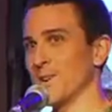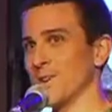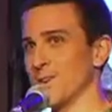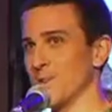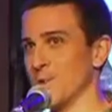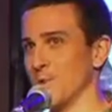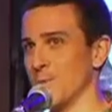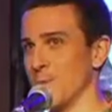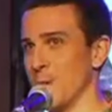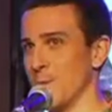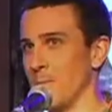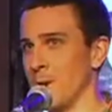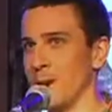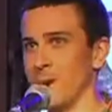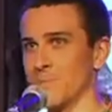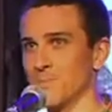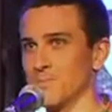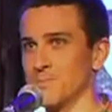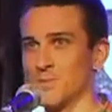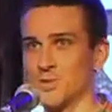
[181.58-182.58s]
on it, my
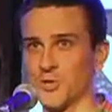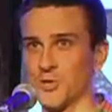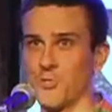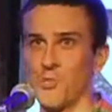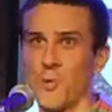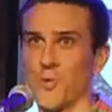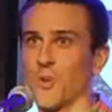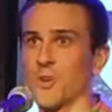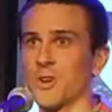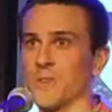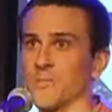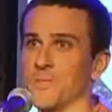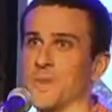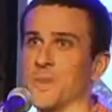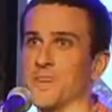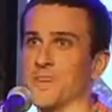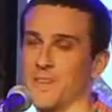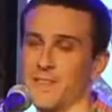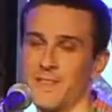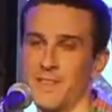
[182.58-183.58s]
mom supported
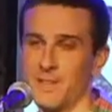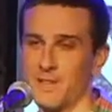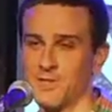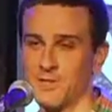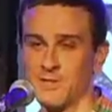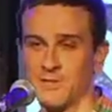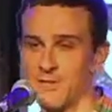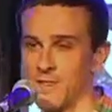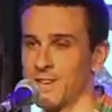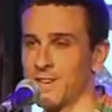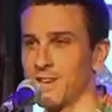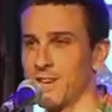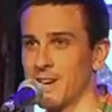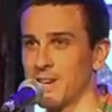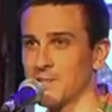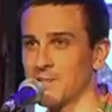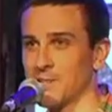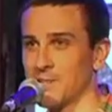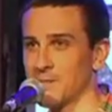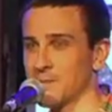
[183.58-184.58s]
me, and that's
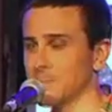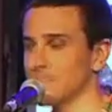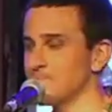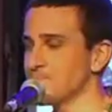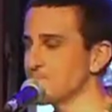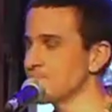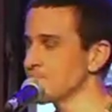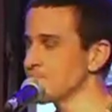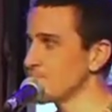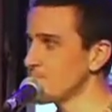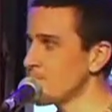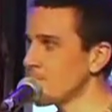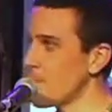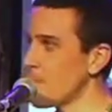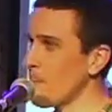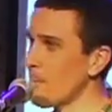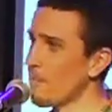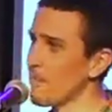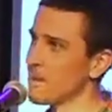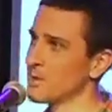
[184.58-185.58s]
fantastic.
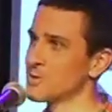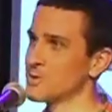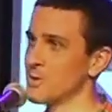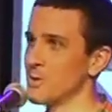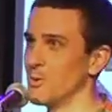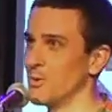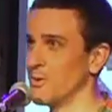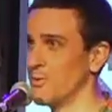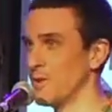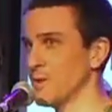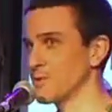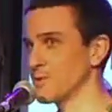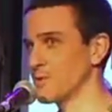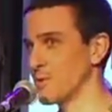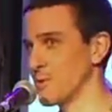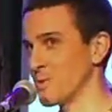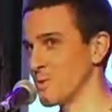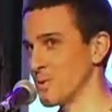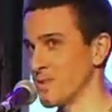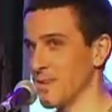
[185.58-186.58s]
So we'll fast
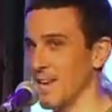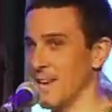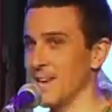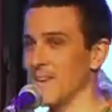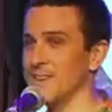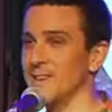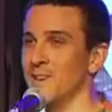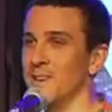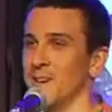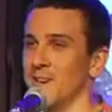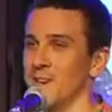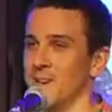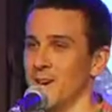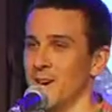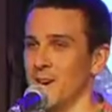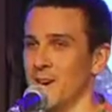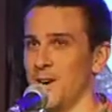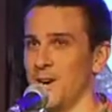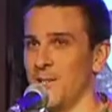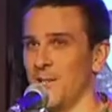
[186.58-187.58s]
forward again,
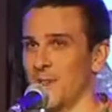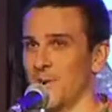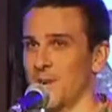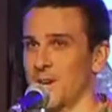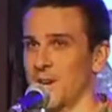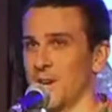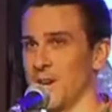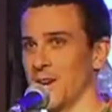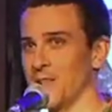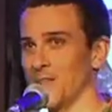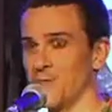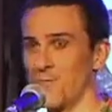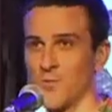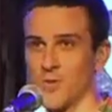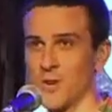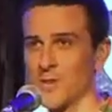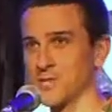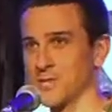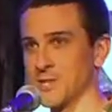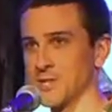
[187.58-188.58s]
more kind of
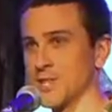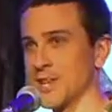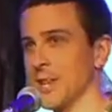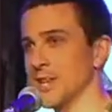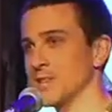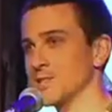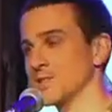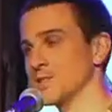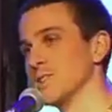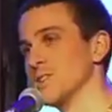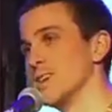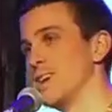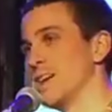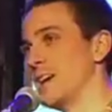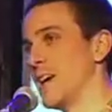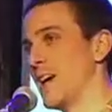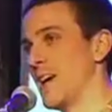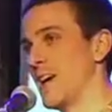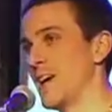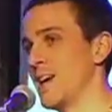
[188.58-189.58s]
present tense.
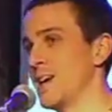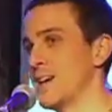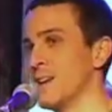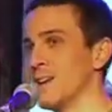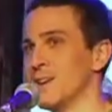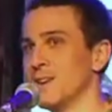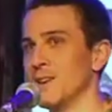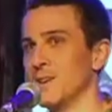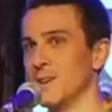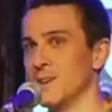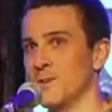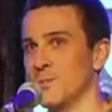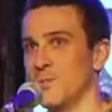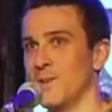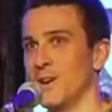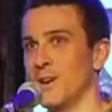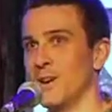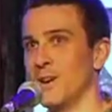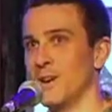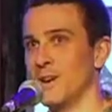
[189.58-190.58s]
And
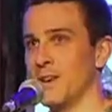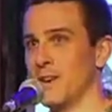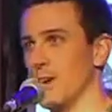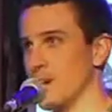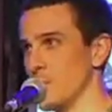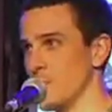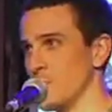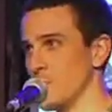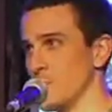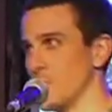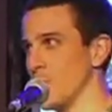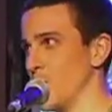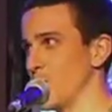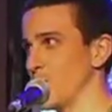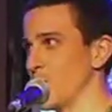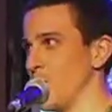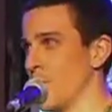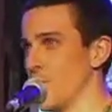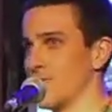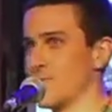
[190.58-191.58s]
now that we
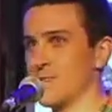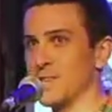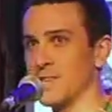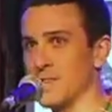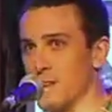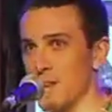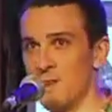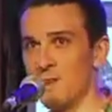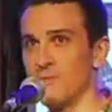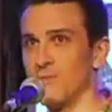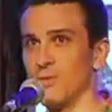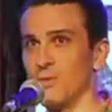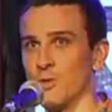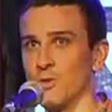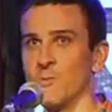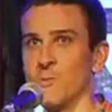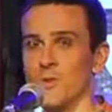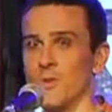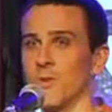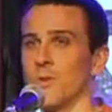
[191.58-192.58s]
both have gainful
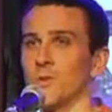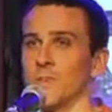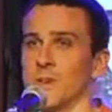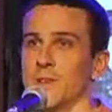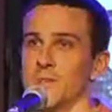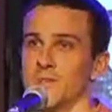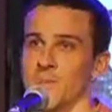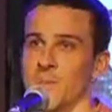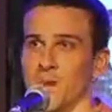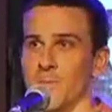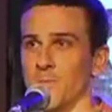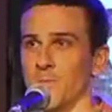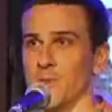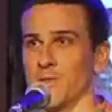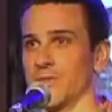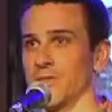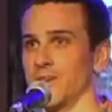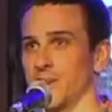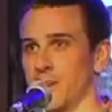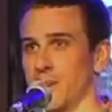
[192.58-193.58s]
employment, my
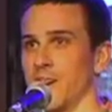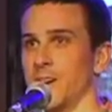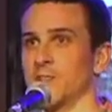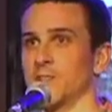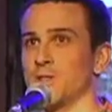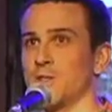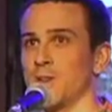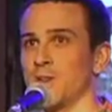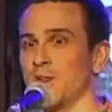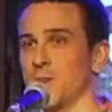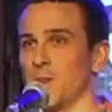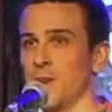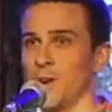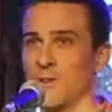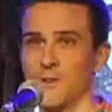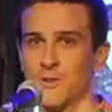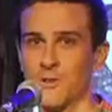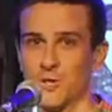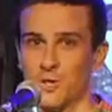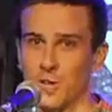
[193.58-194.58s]
mother and I talk
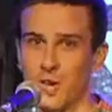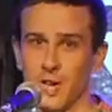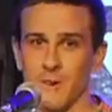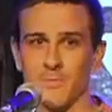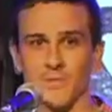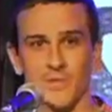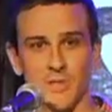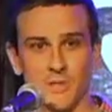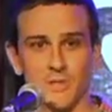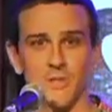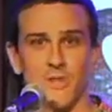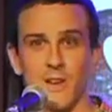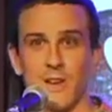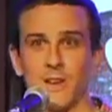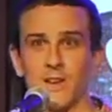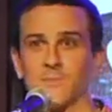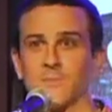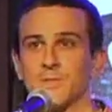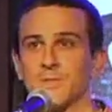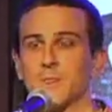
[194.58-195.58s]
about our jobs
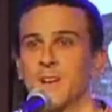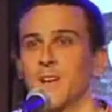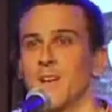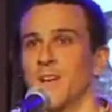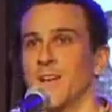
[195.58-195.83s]
sometimes.